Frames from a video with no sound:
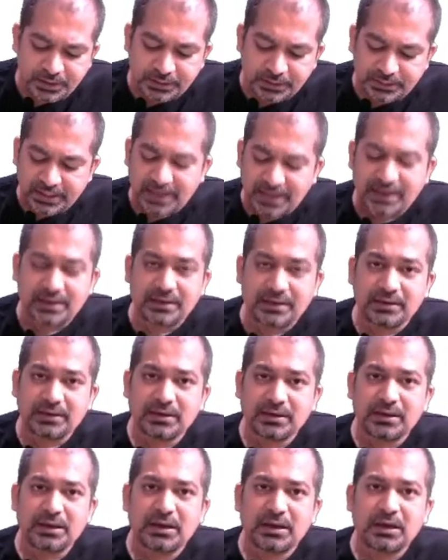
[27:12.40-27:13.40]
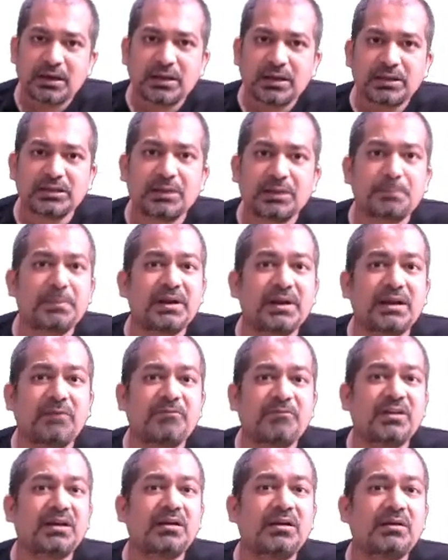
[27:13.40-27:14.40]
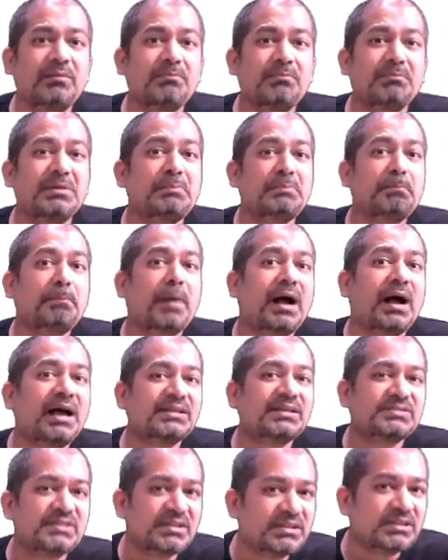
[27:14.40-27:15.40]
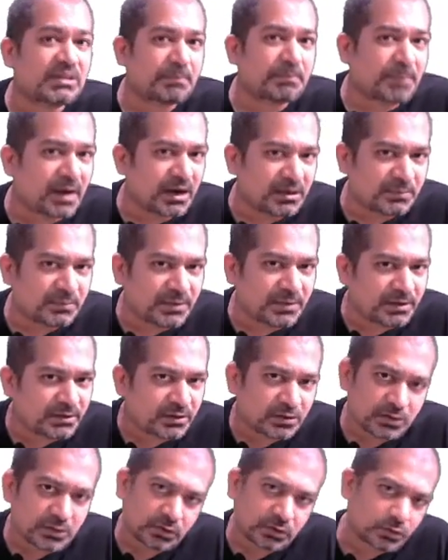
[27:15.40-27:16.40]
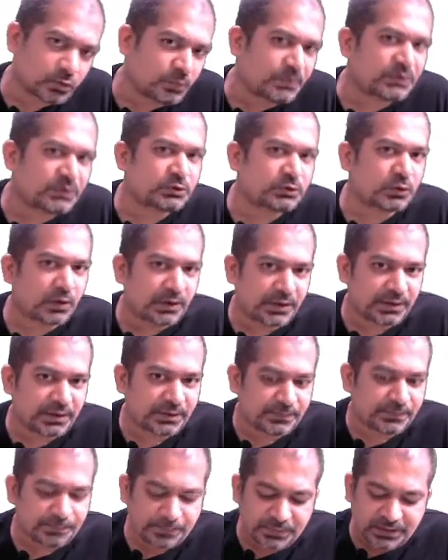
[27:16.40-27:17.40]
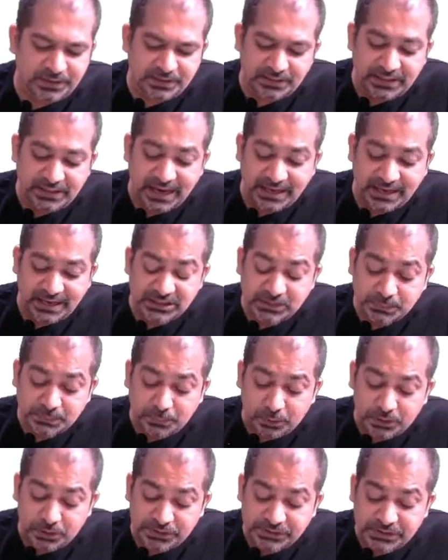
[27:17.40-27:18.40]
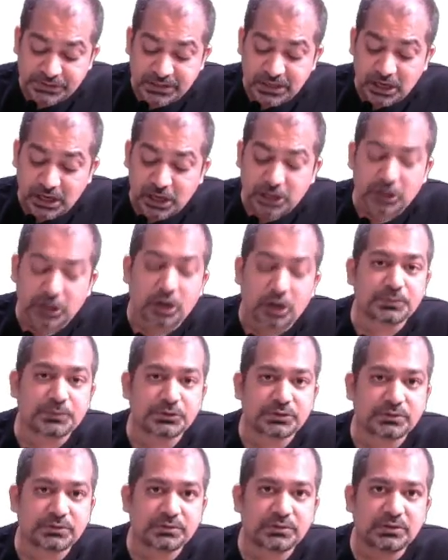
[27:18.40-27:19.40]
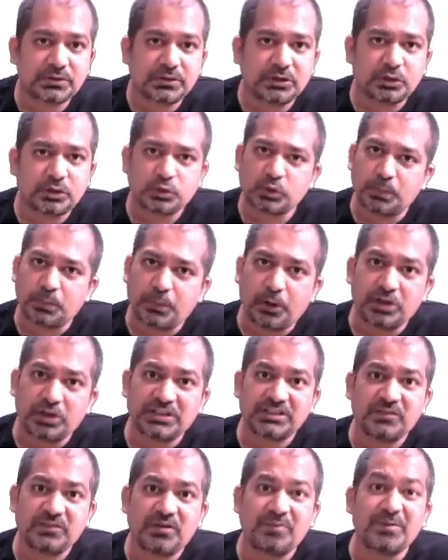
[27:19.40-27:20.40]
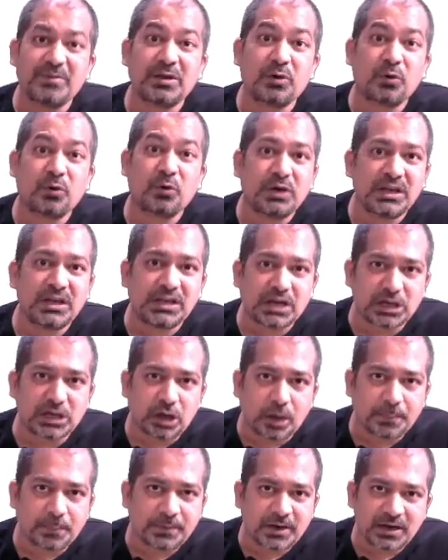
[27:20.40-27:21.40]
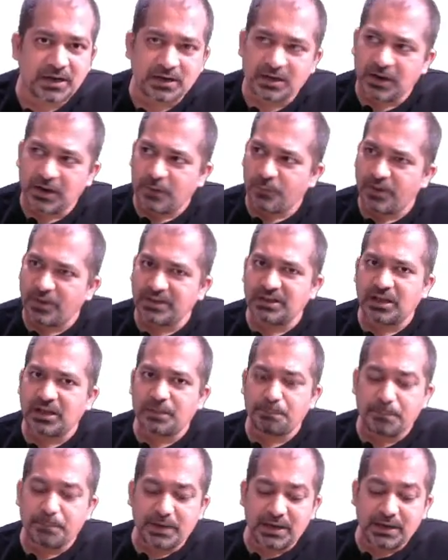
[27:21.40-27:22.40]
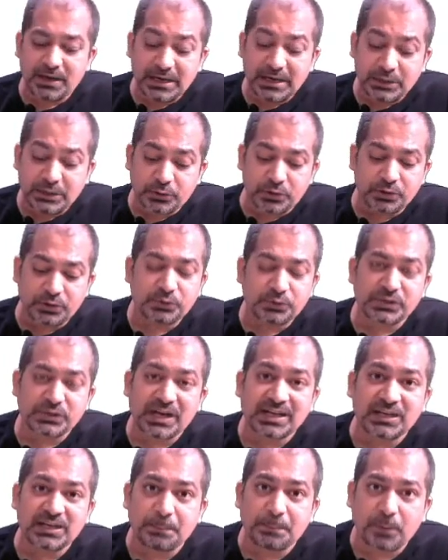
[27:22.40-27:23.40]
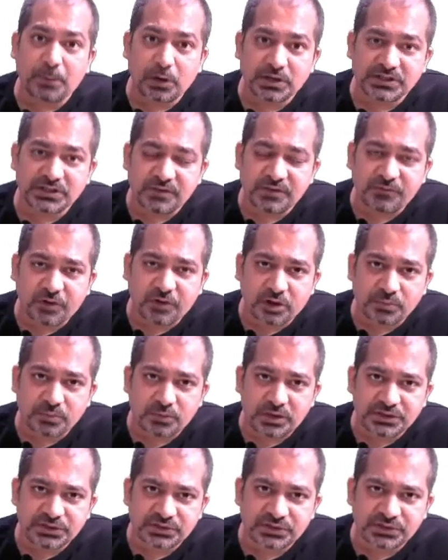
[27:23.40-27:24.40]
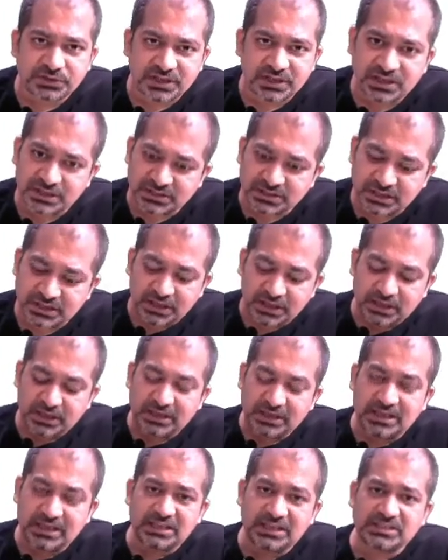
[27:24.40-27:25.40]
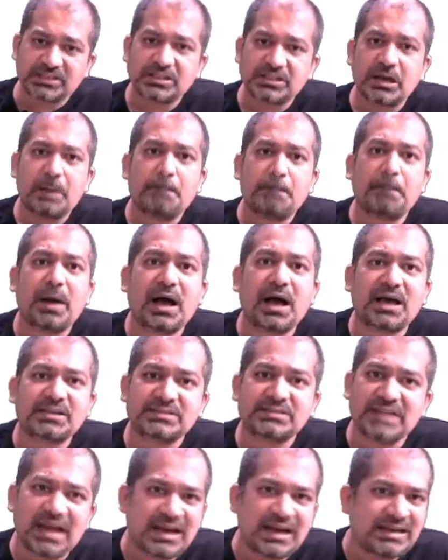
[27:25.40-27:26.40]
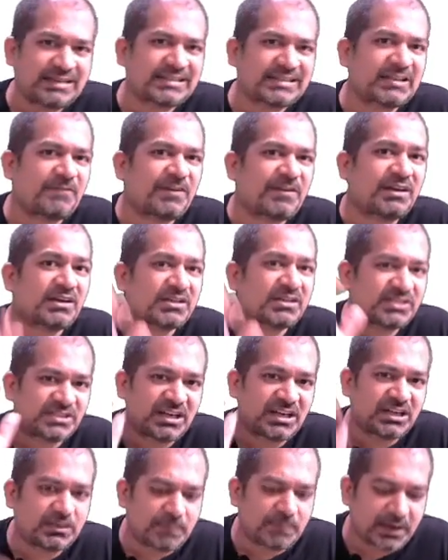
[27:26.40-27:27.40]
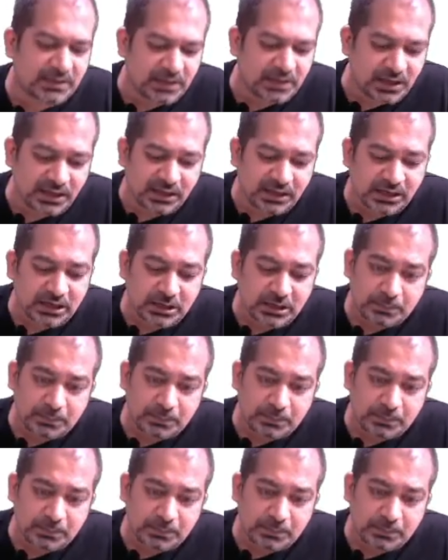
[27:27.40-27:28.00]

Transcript: Then the bill will be passed in the parliament through majority. That is policy adoption. So policy will be only adopted when the bill introduced at the policy formulation stage is passed and it's given assent by the